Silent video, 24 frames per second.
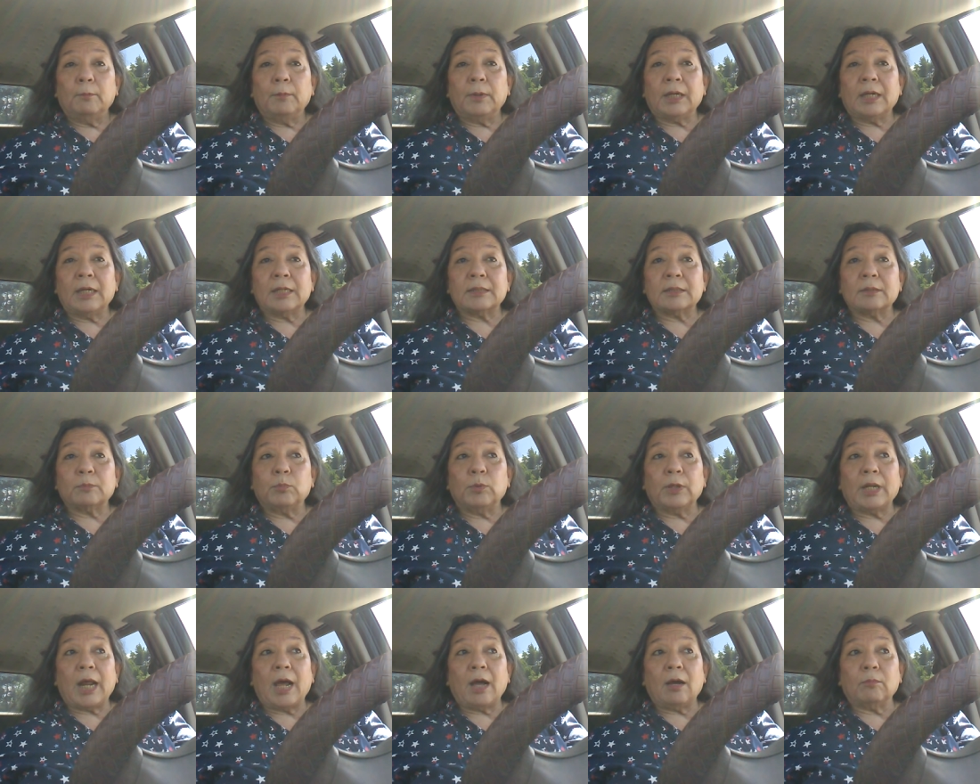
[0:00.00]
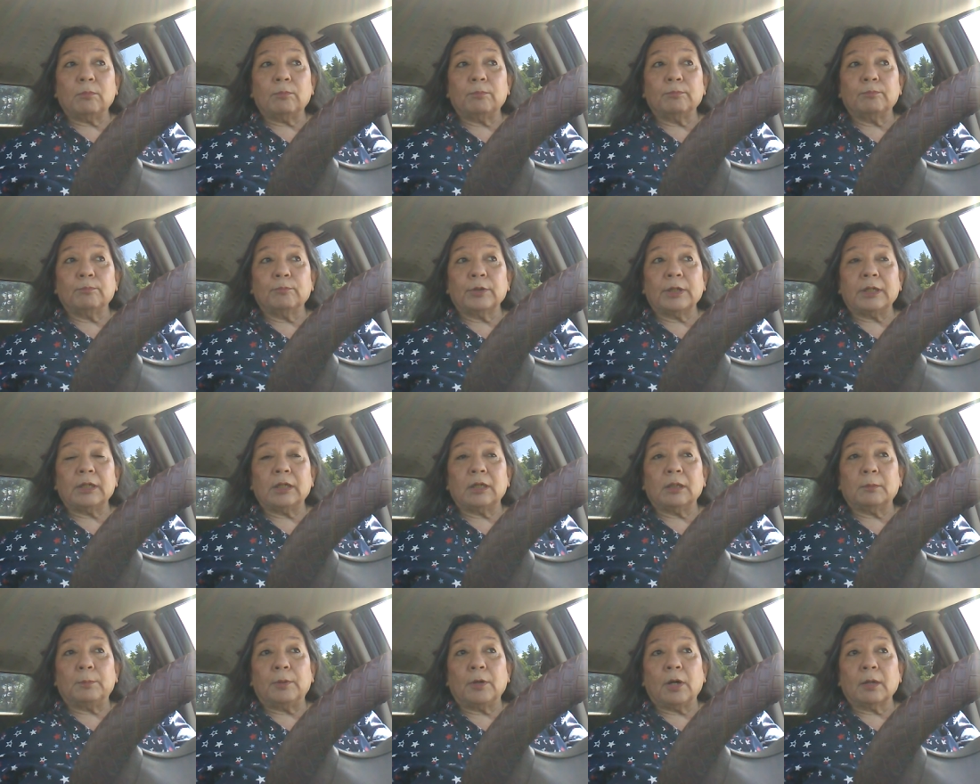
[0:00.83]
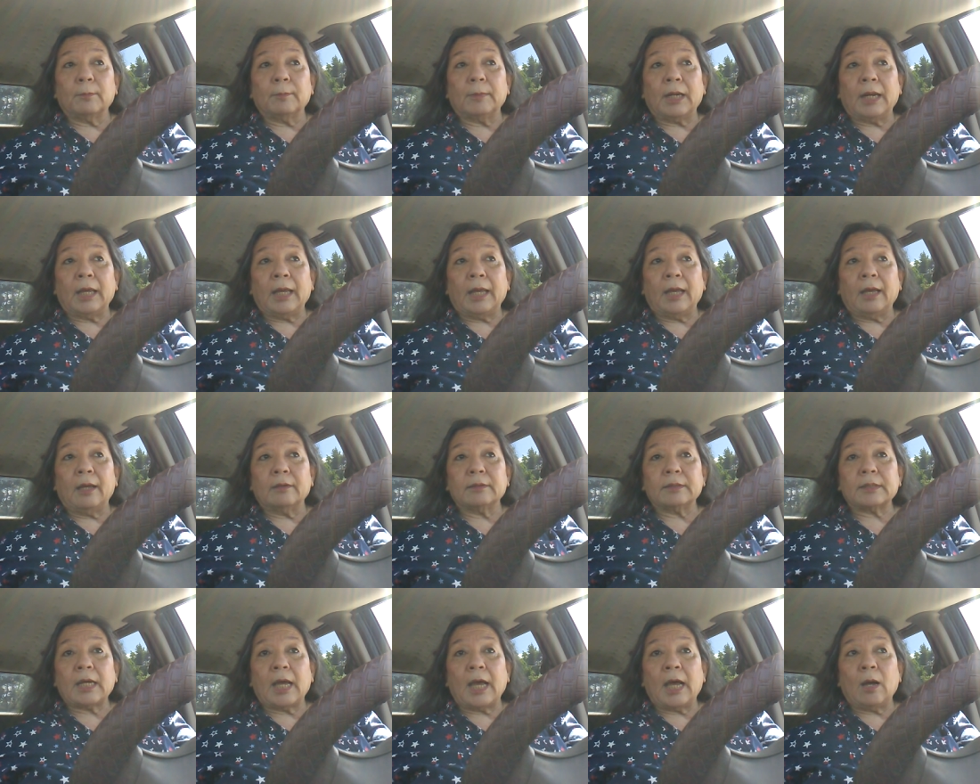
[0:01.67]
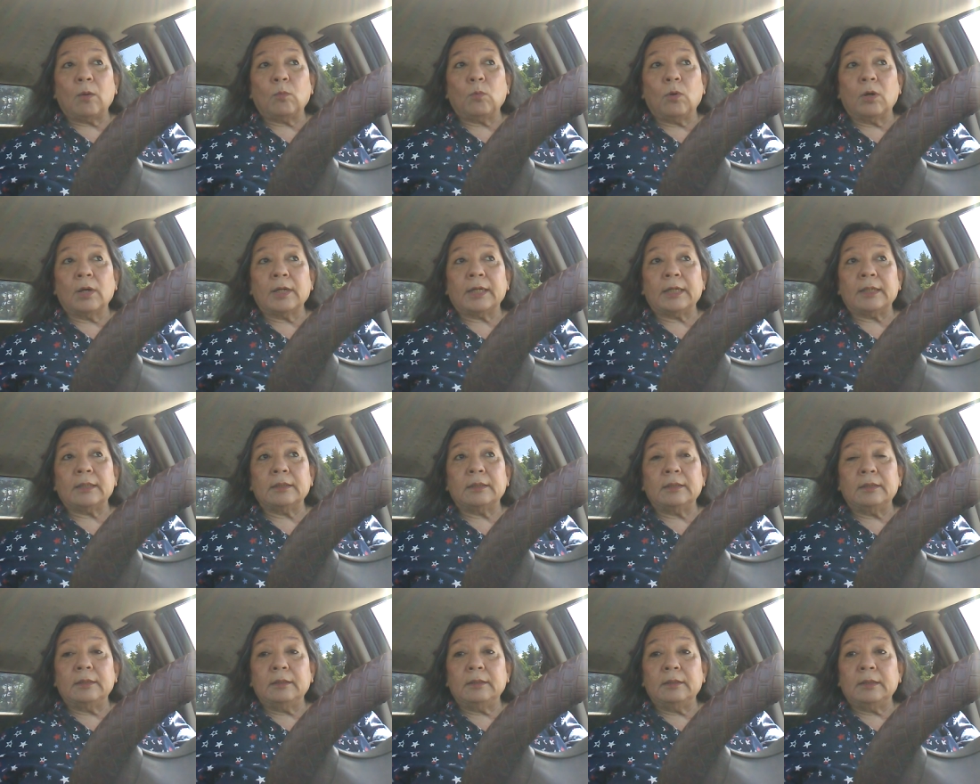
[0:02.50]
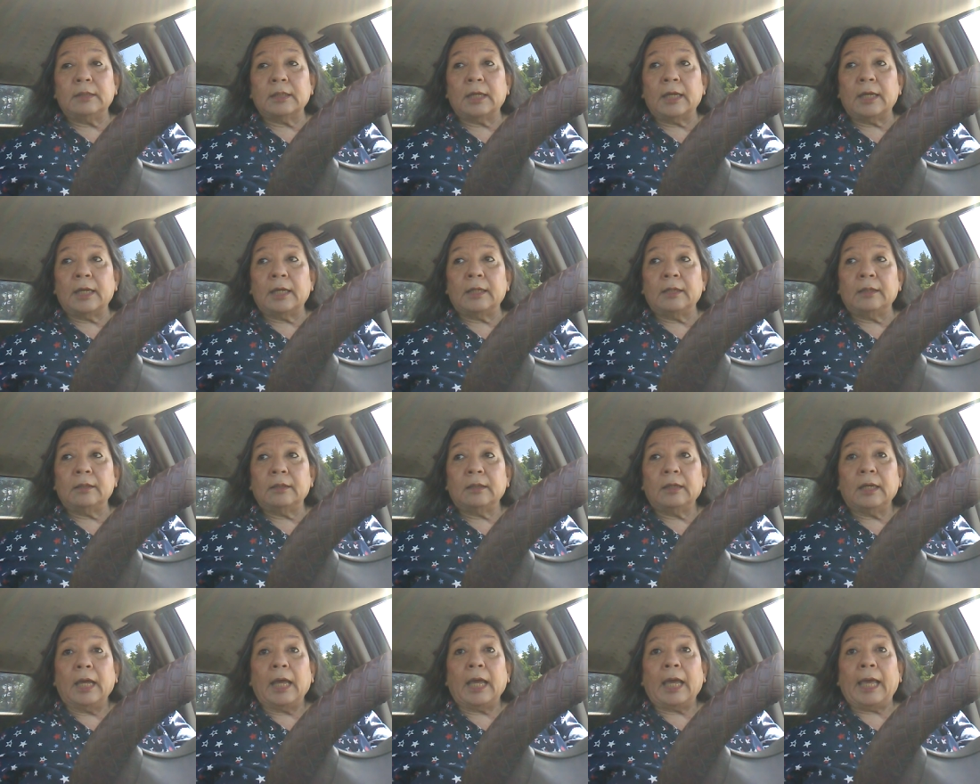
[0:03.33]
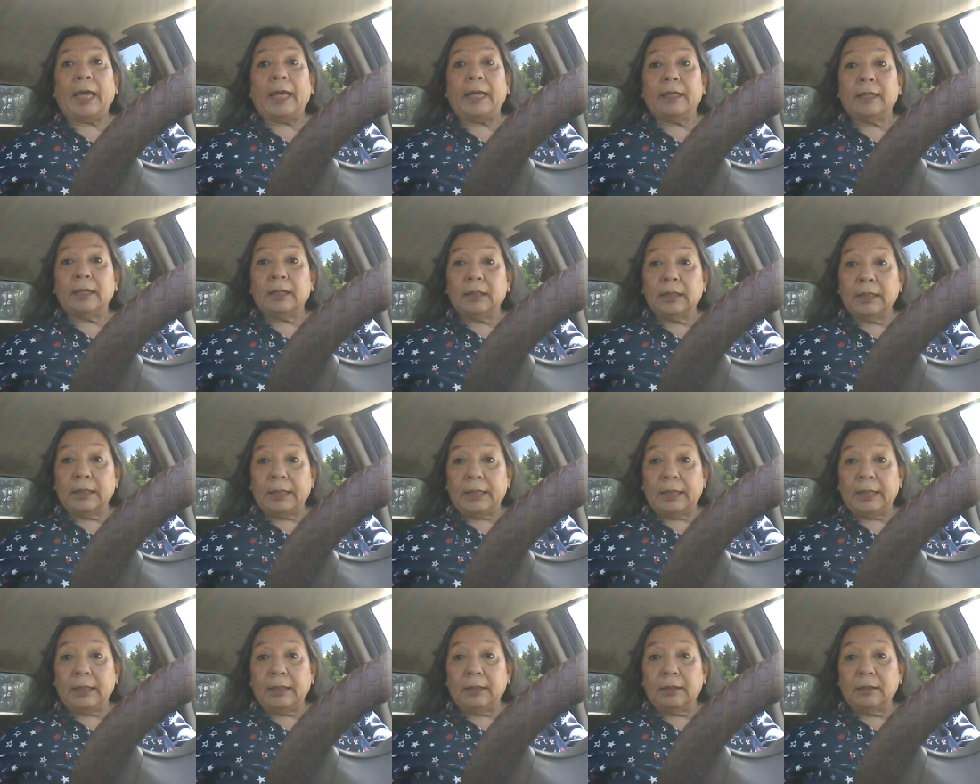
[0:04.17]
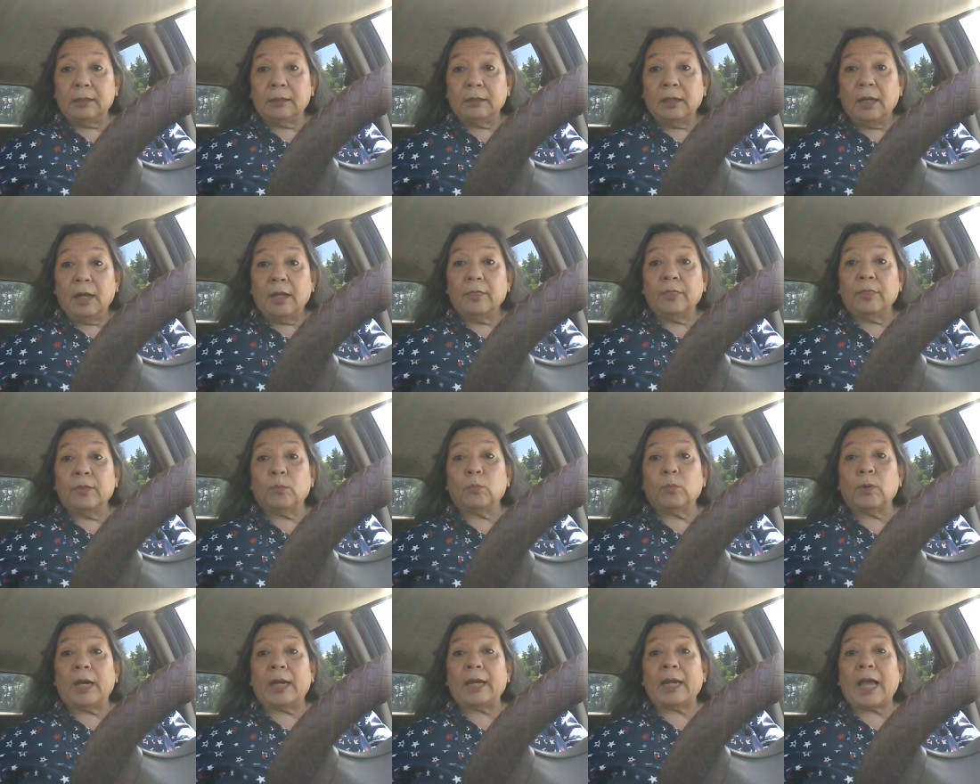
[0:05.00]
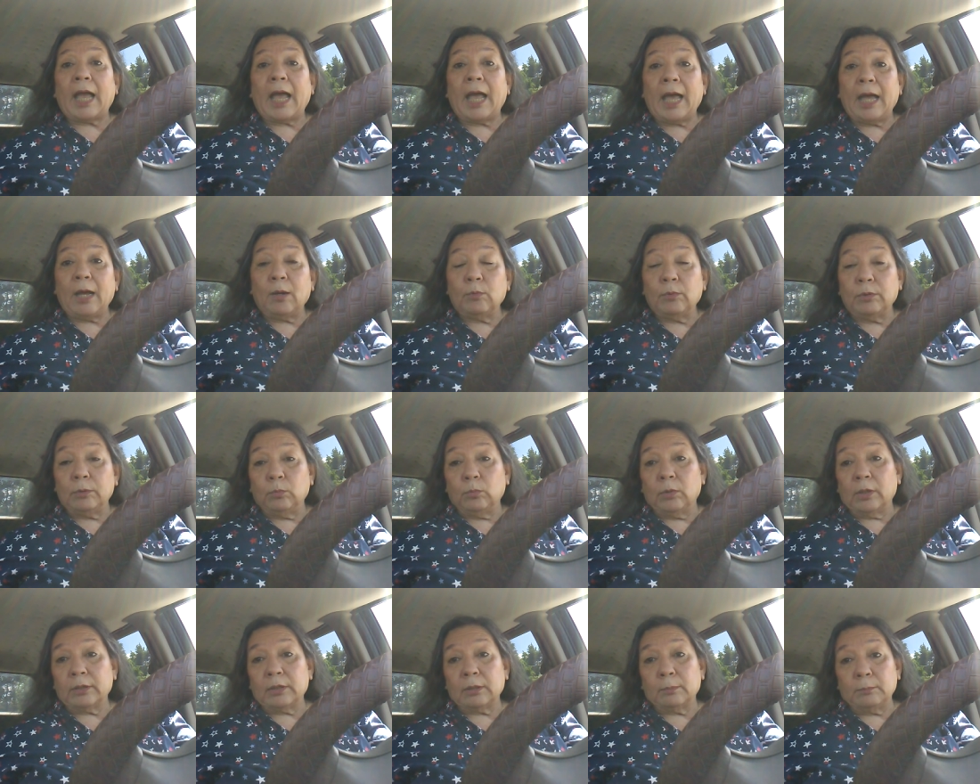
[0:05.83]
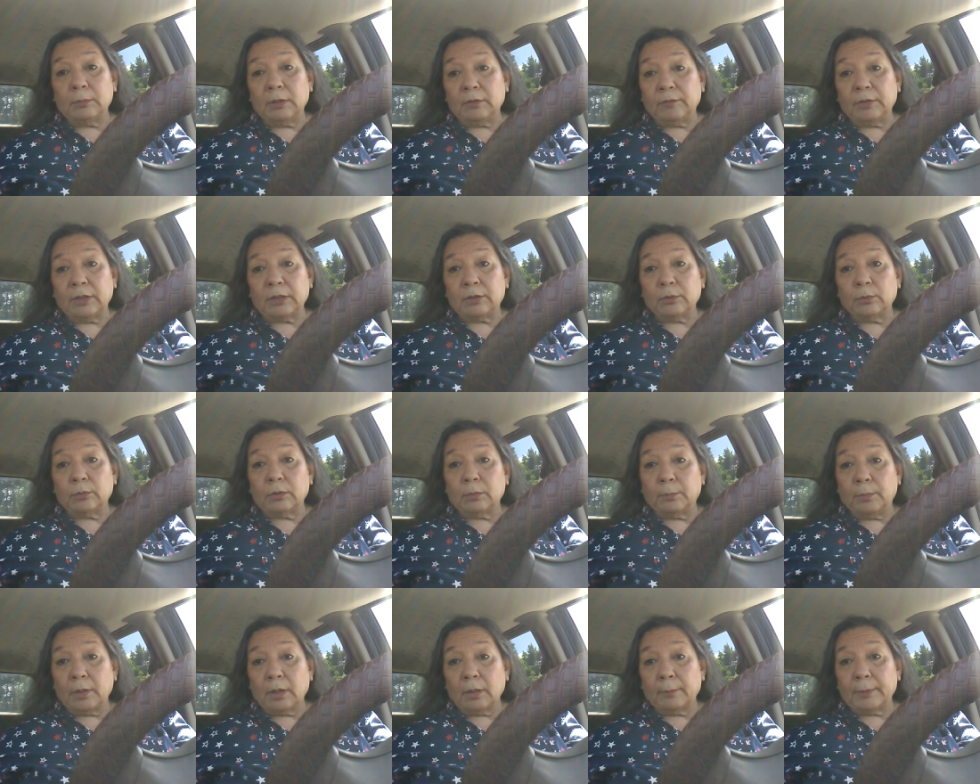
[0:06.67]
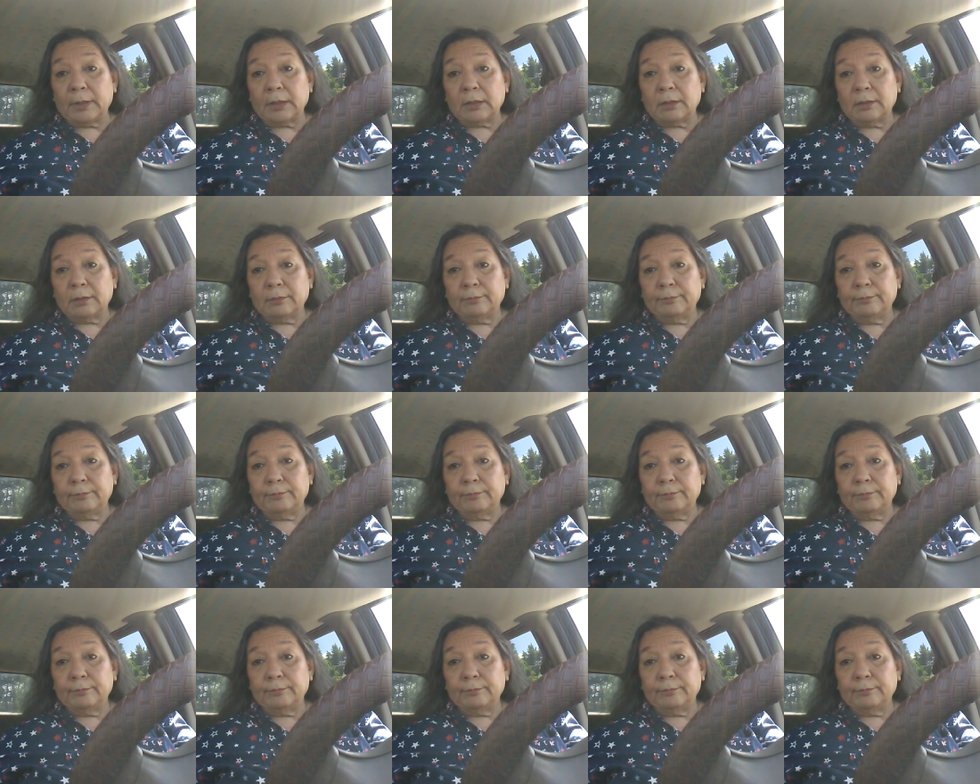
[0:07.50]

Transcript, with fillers: Because when I rent an apartment out, I want it done and clean the way I would want to move into an apartment.